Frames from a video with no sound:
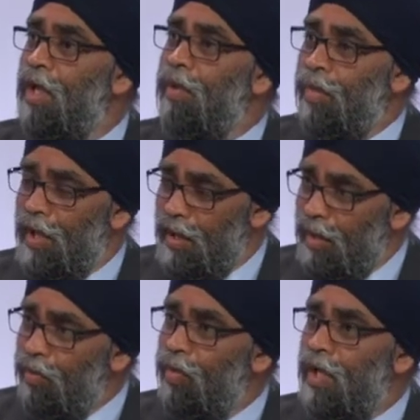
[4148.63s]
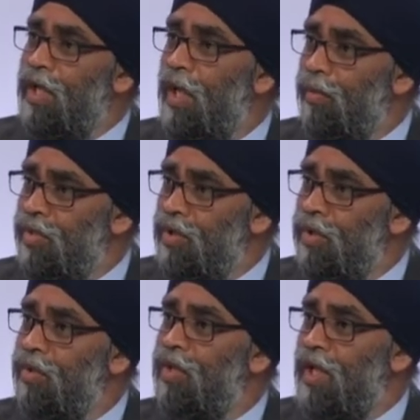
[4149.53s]
But when it comes
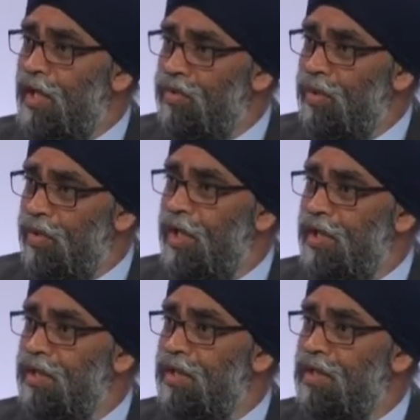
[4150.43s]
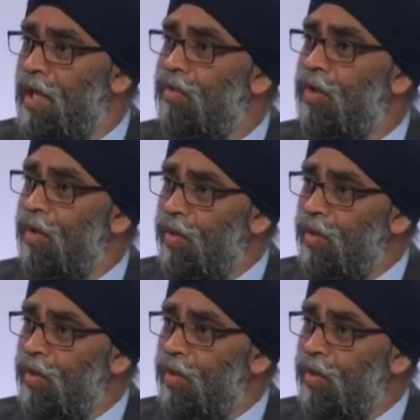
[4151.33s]
to the actual location itself,